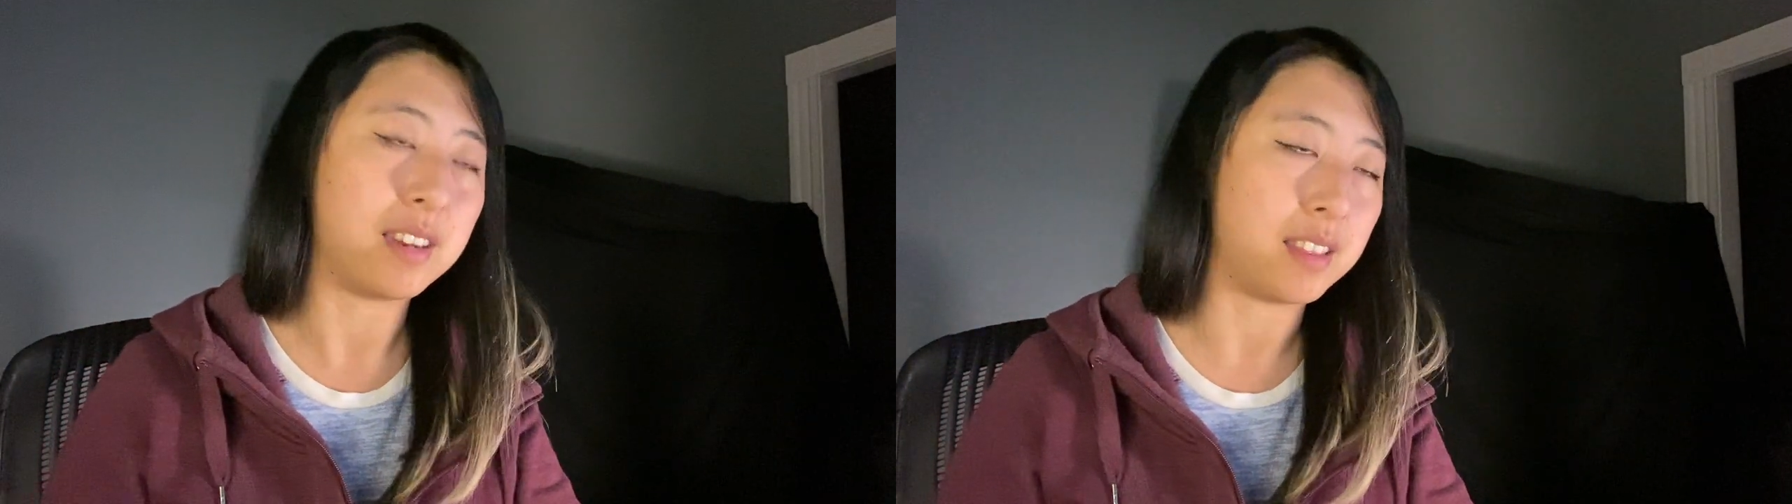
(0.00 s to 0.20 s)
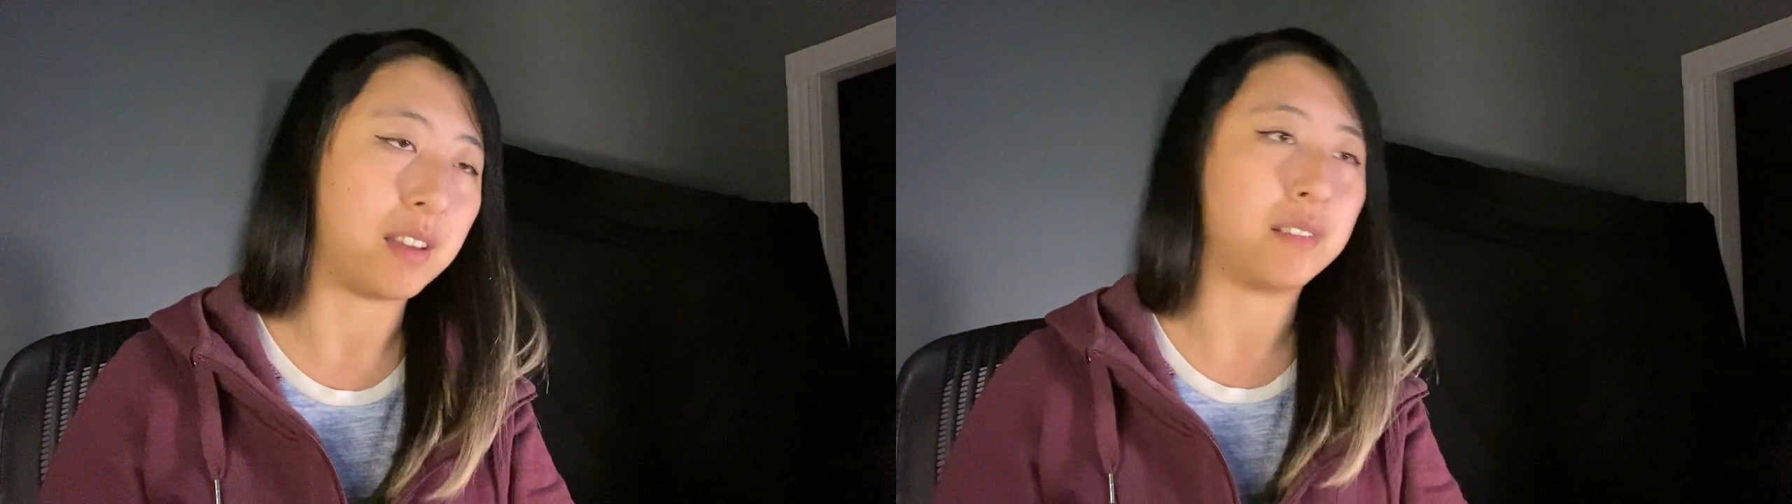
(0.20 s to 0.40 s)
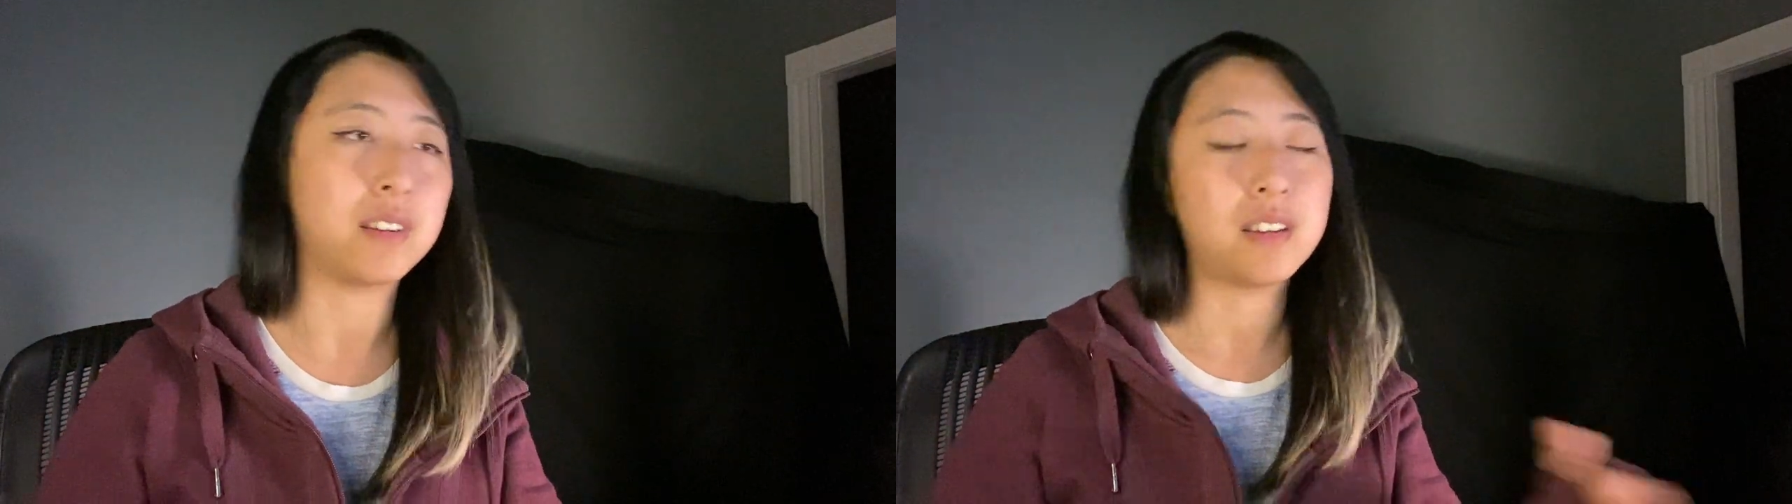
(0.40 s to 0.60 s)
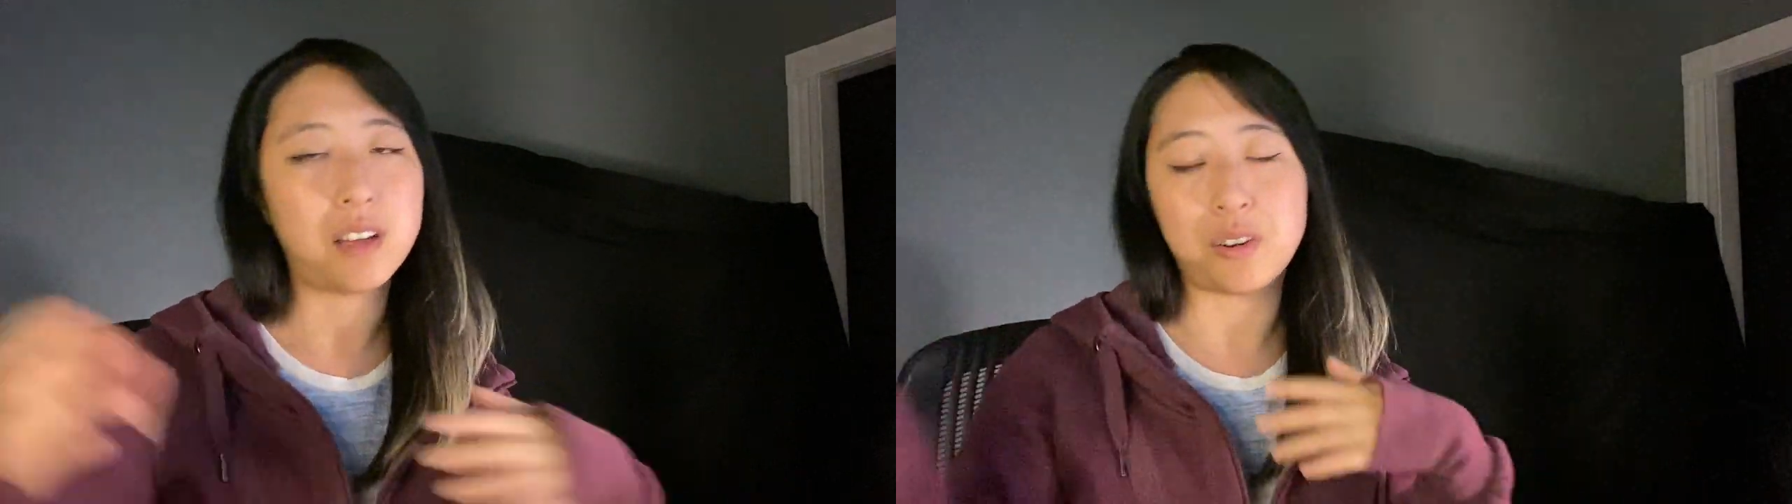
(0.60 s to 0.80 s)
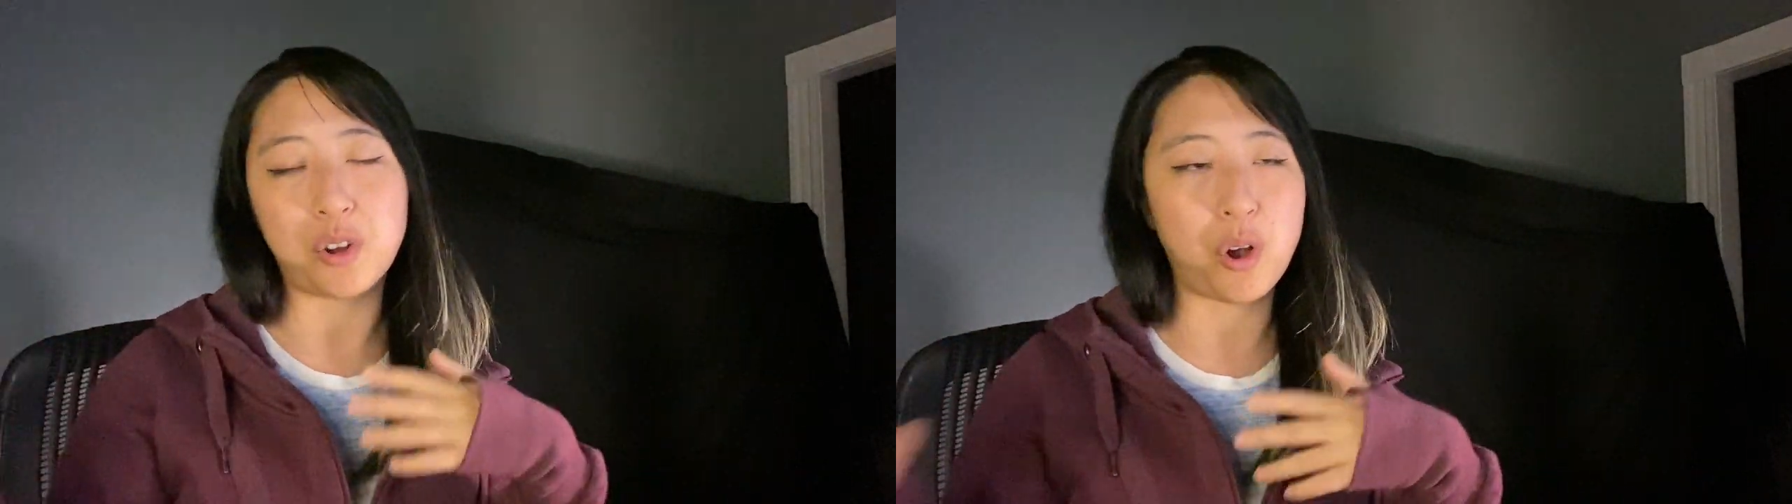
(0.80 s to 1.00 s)
And then
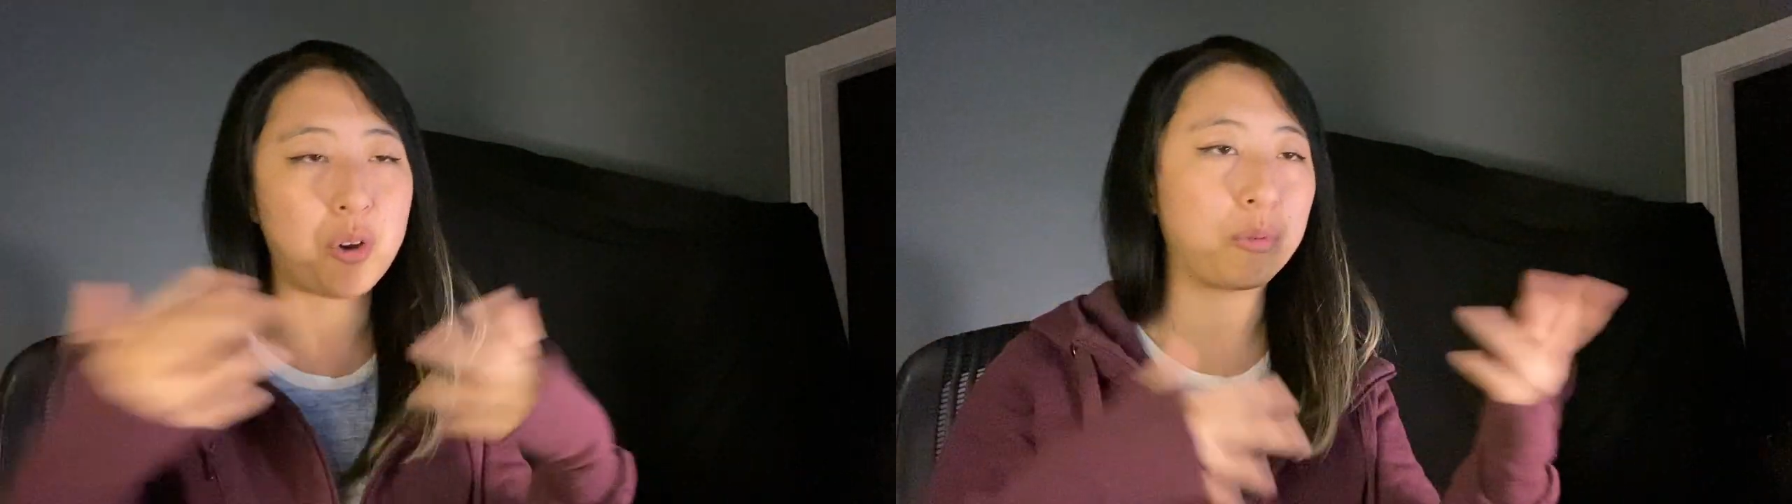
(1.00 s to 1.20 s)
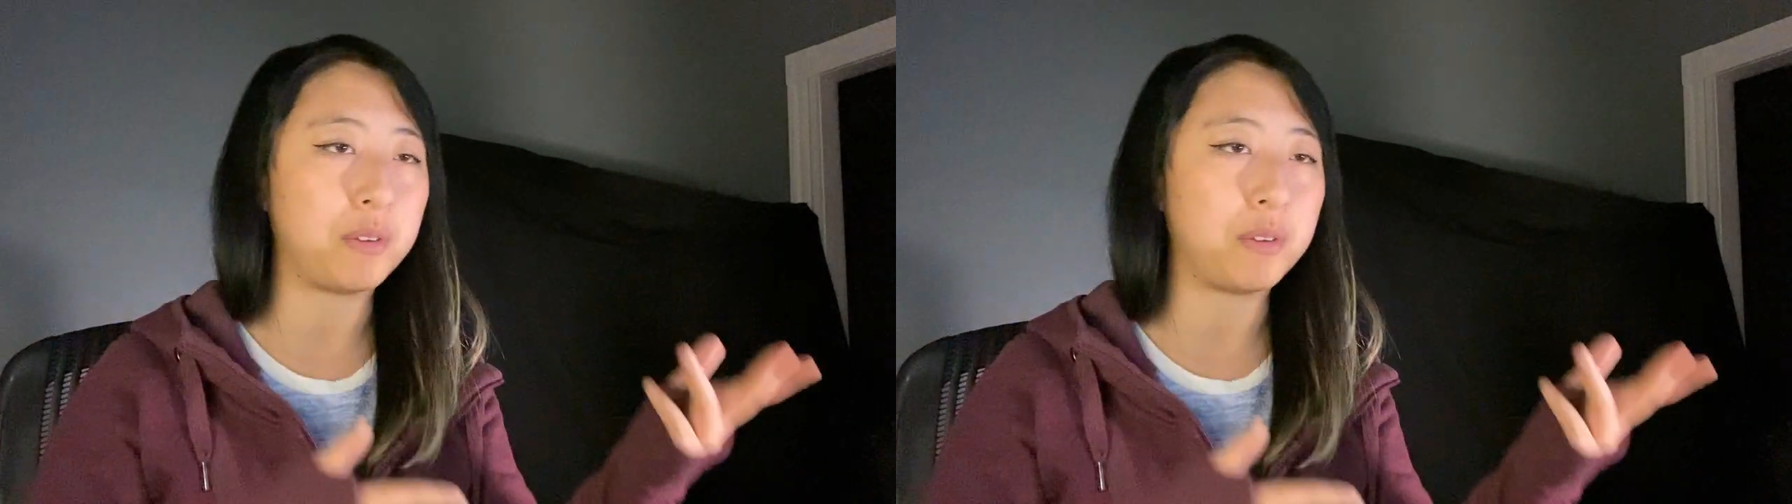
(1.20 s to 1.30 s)
I'd go